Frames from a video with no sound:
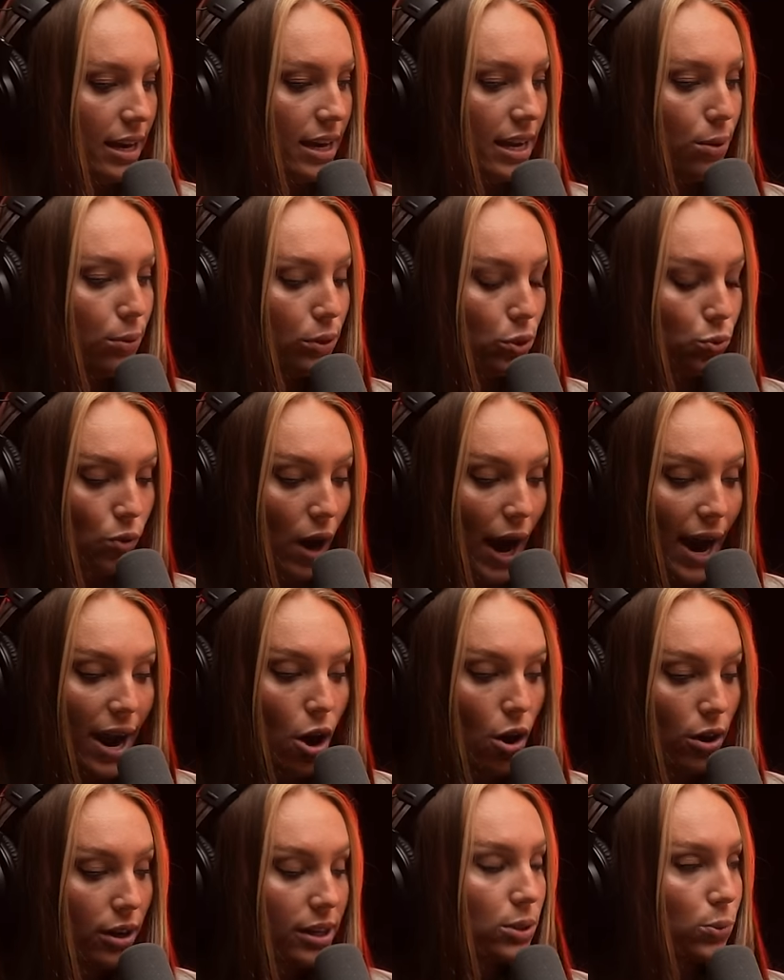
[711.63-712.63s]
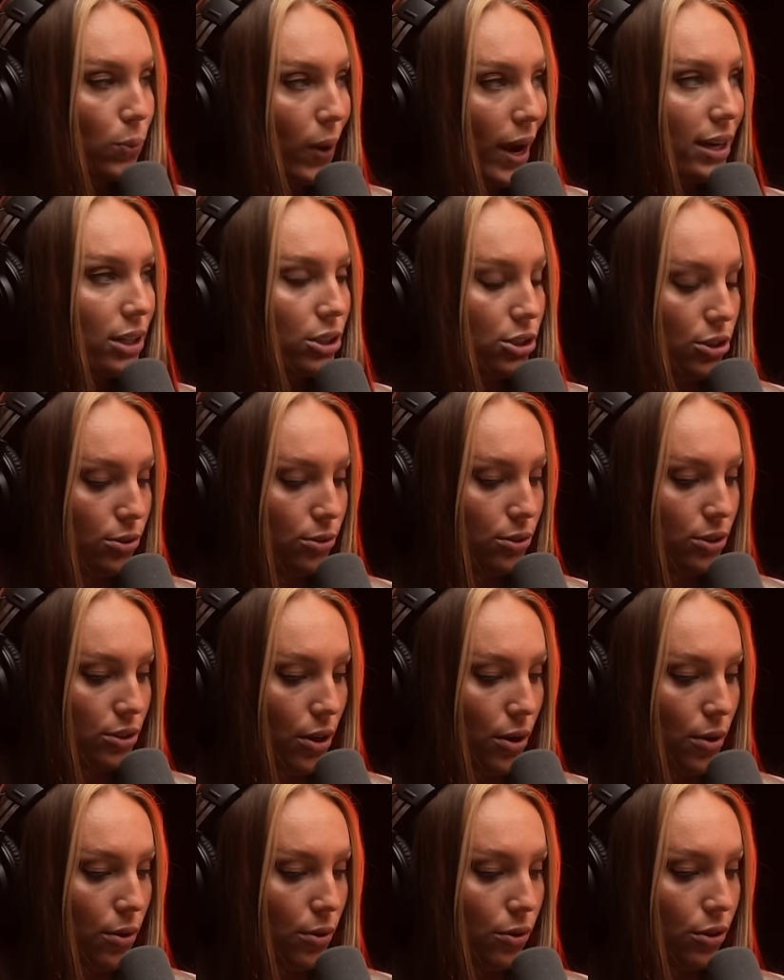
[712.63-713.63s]
And he was right on his way to do
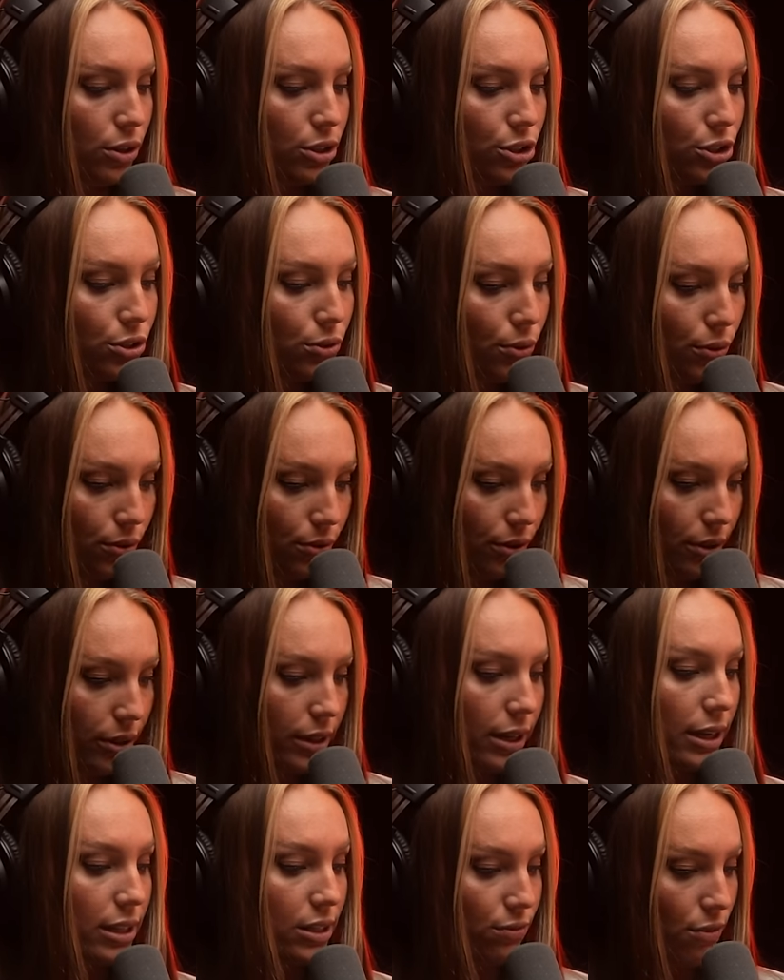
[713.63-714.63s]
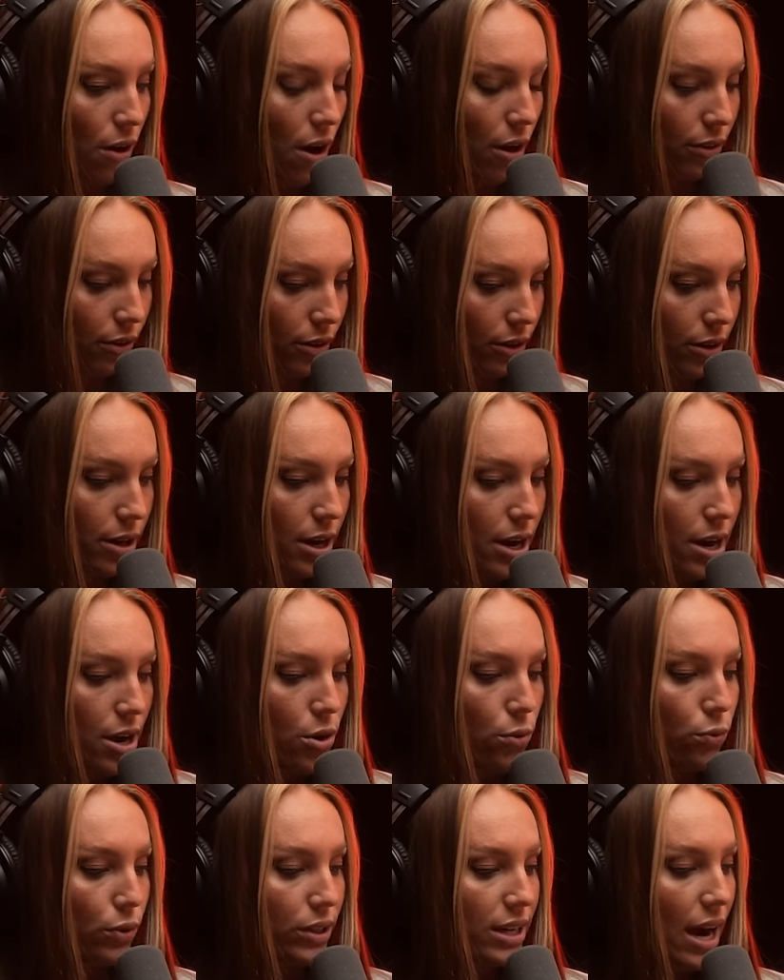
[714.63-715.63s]
so. Christian Orderud, his father,
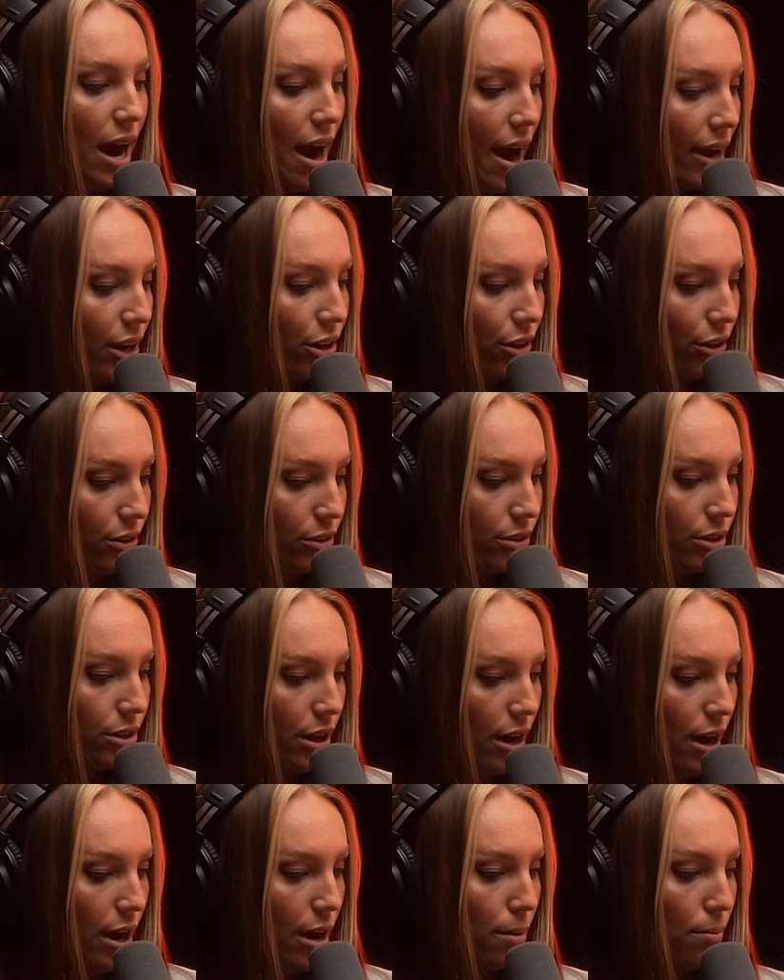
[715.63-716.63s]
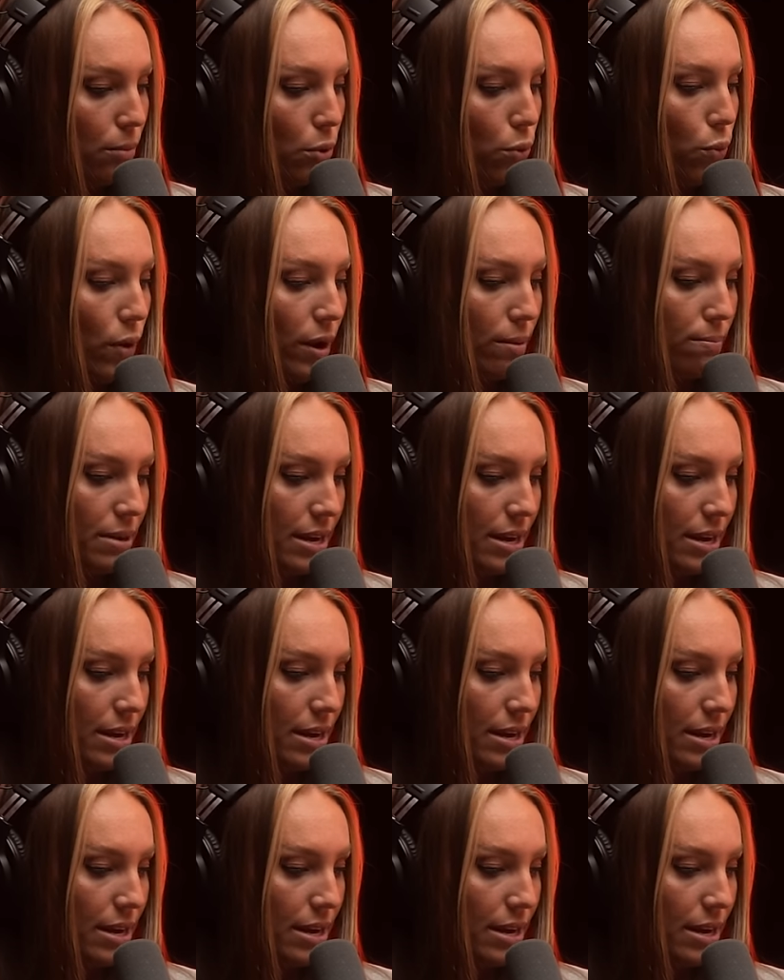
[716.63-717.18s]
retired when